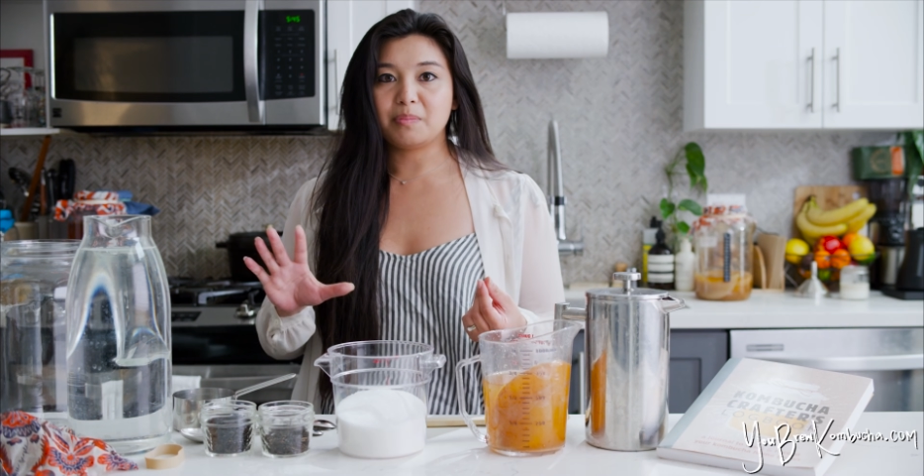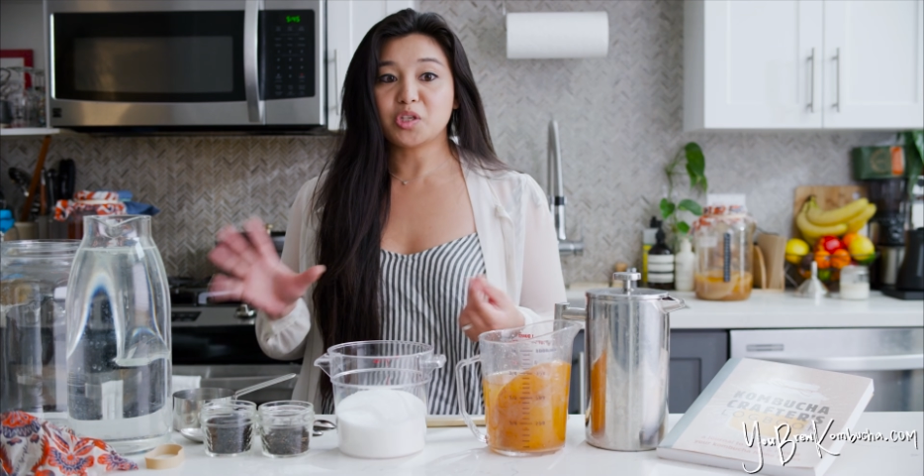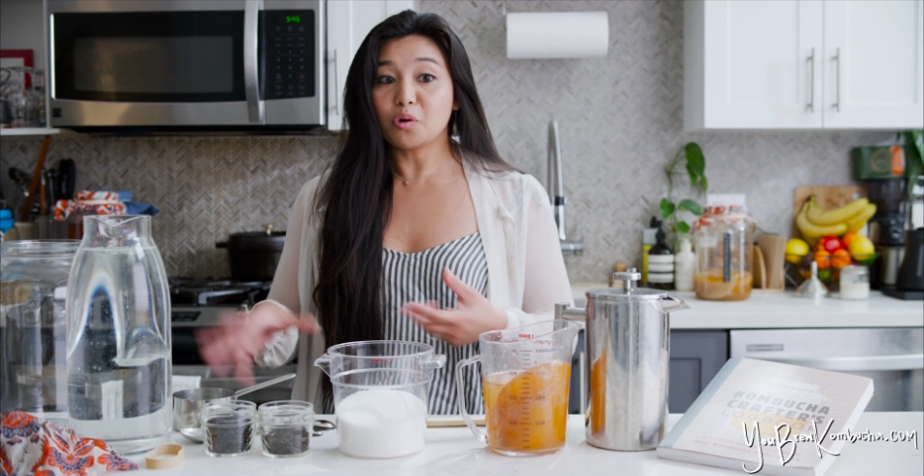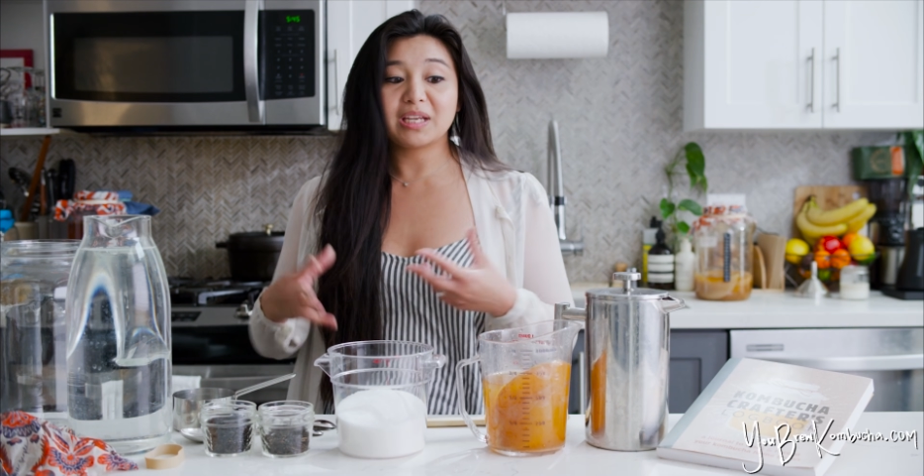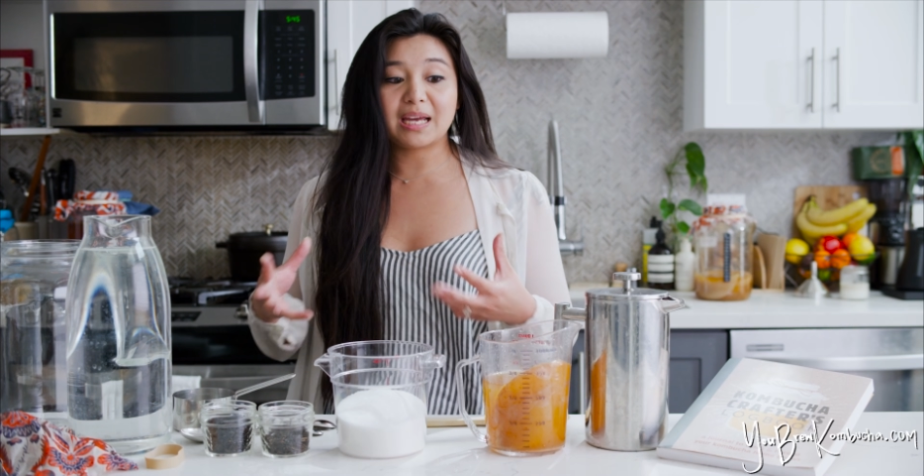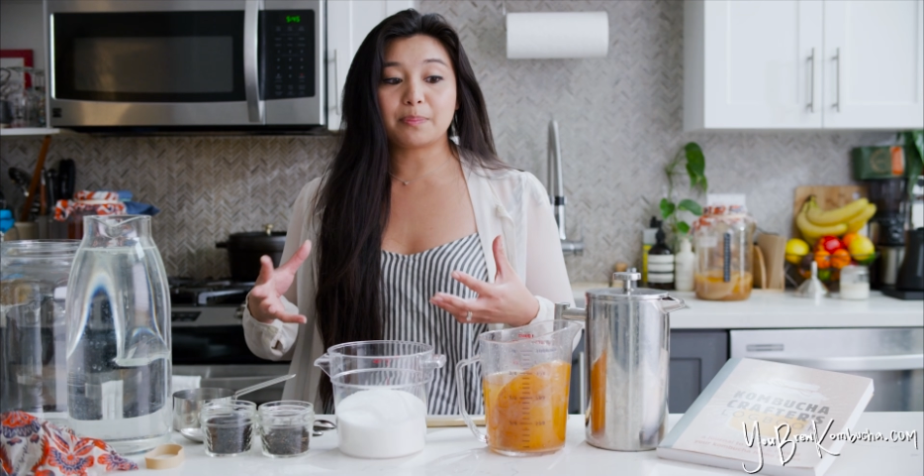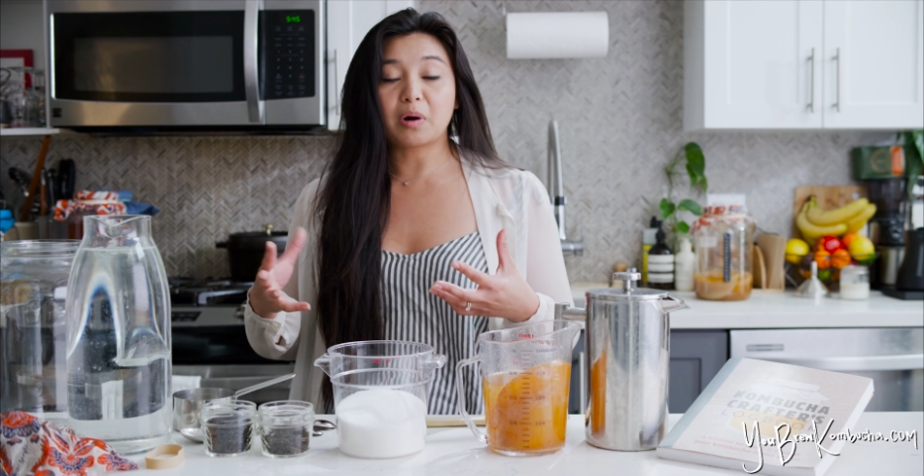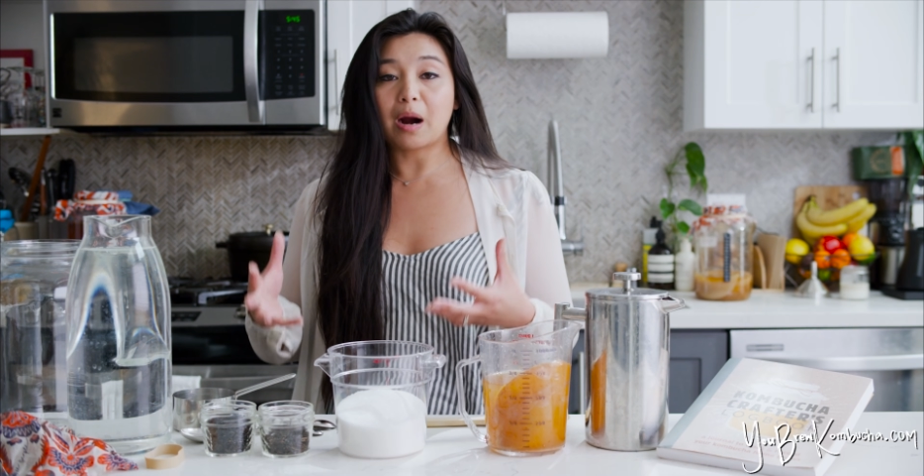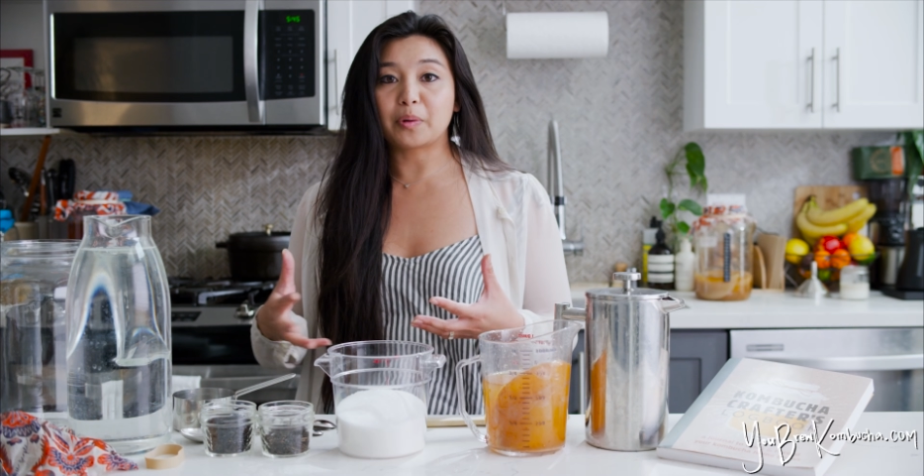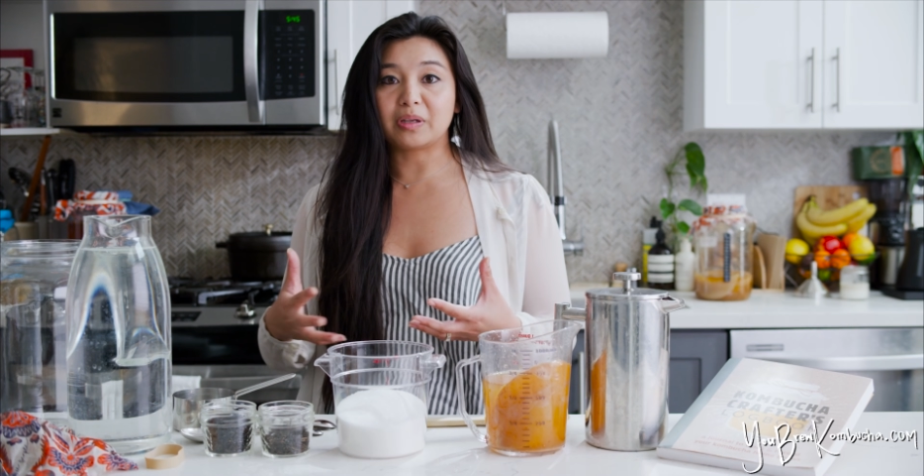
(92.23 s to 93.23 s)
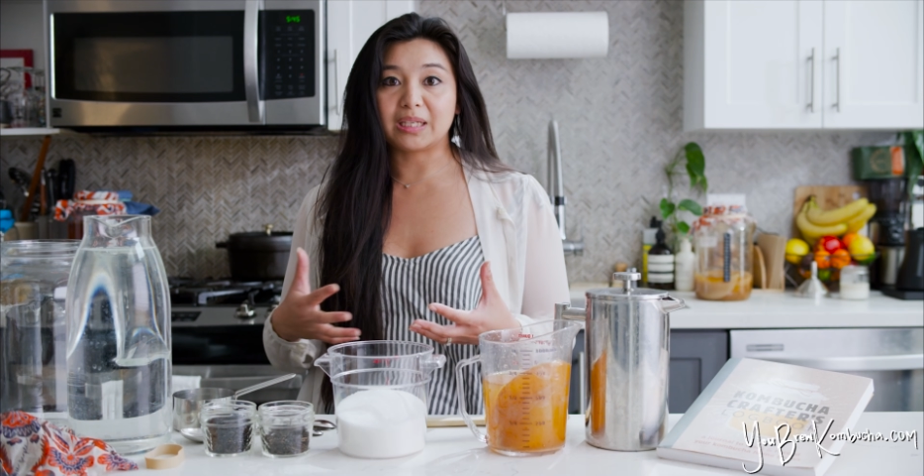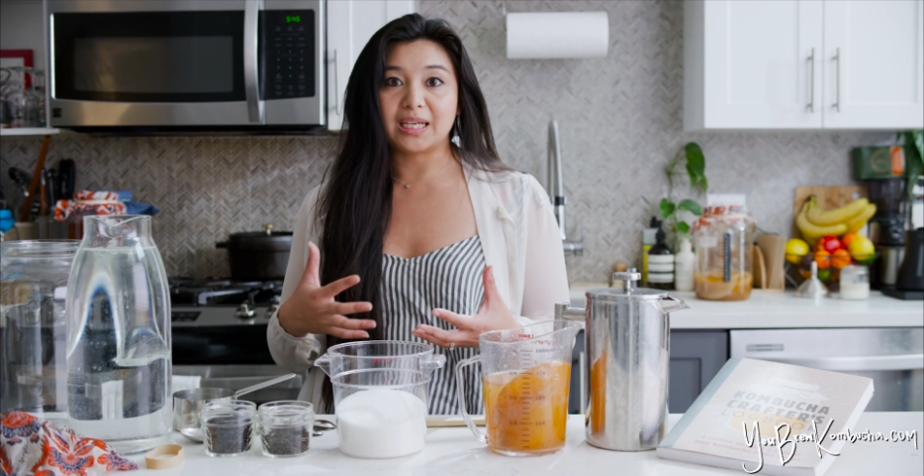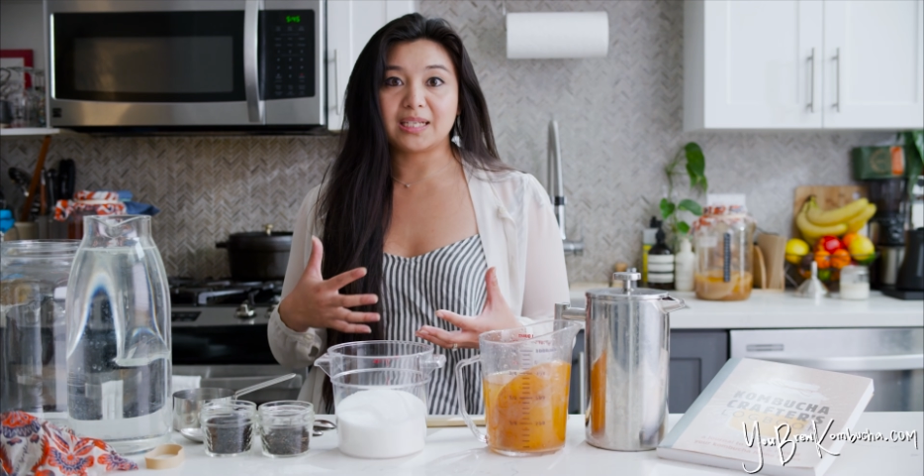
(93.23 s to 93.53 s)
don't get properly